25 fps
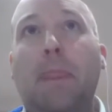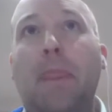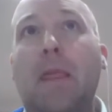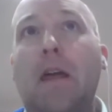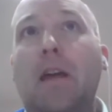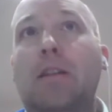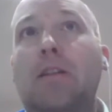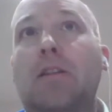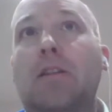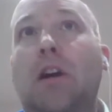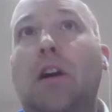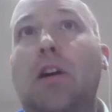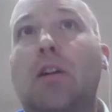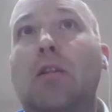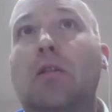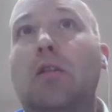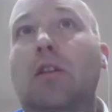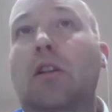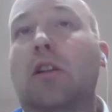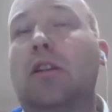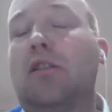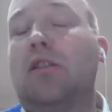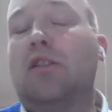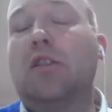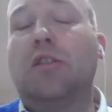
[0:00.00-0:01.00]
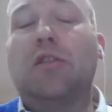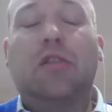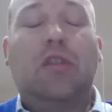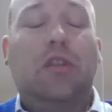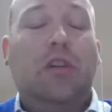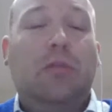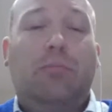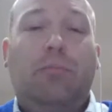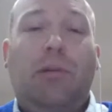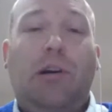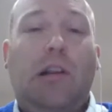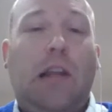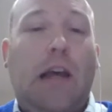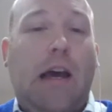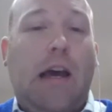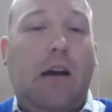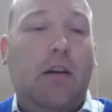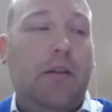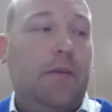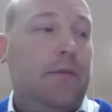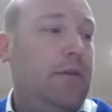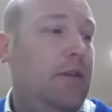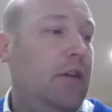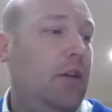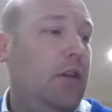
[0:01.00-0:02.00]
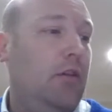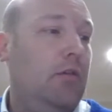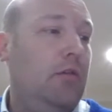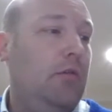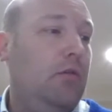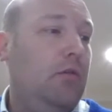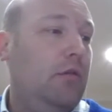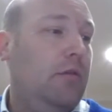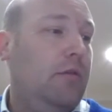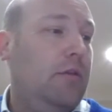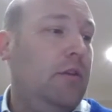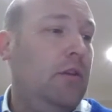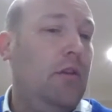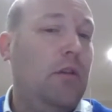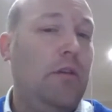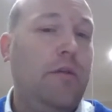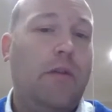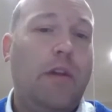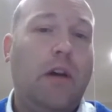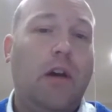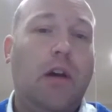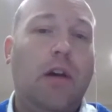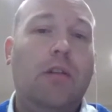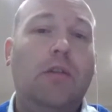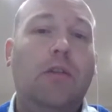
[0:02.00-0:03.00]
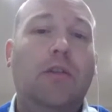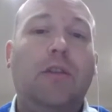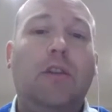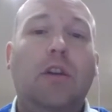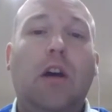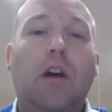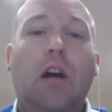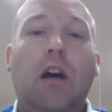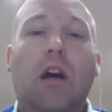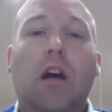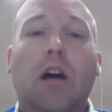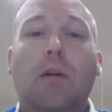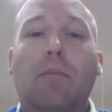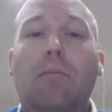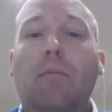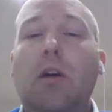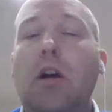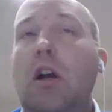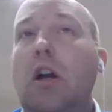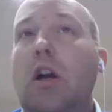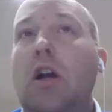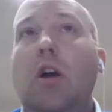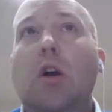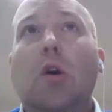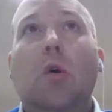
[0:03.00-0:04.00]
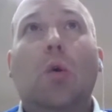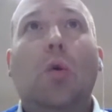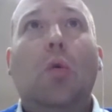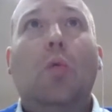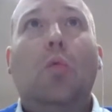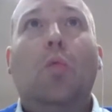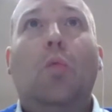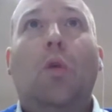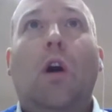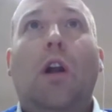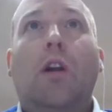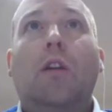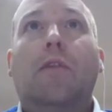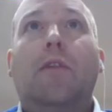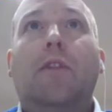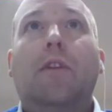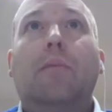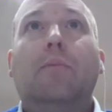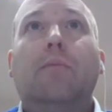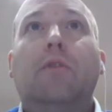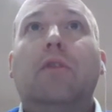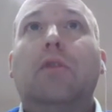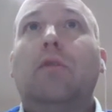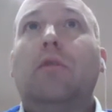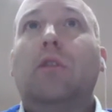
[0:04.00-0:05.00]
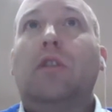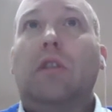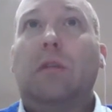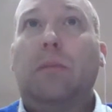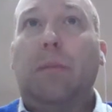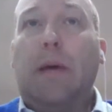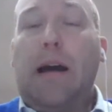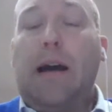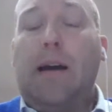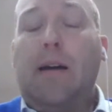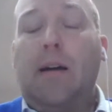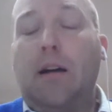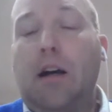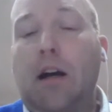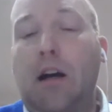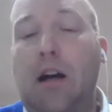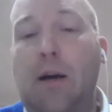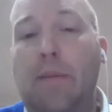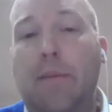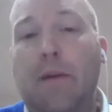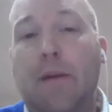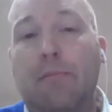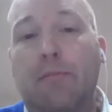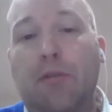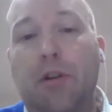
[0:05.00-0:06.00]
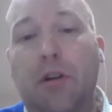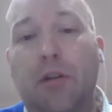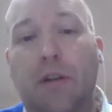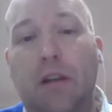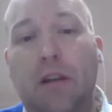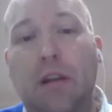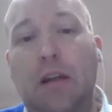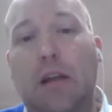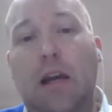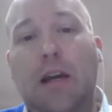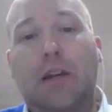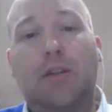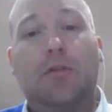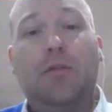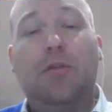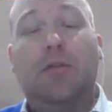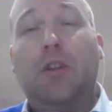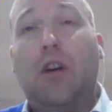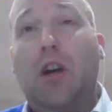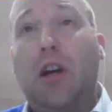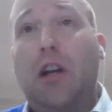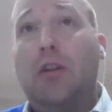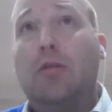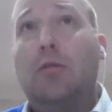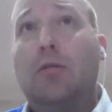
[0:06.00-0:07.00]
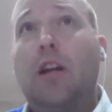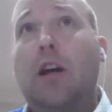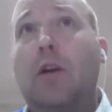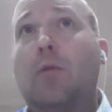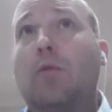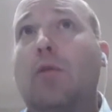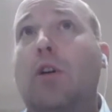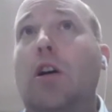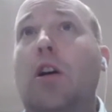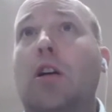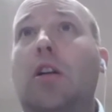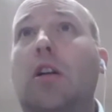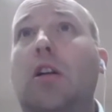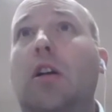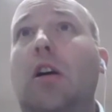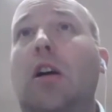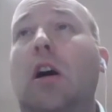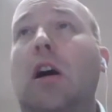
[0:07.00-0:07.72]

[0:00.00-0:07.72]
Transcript: So just to pull out a few of those, one of them talks about improving the national cycle network.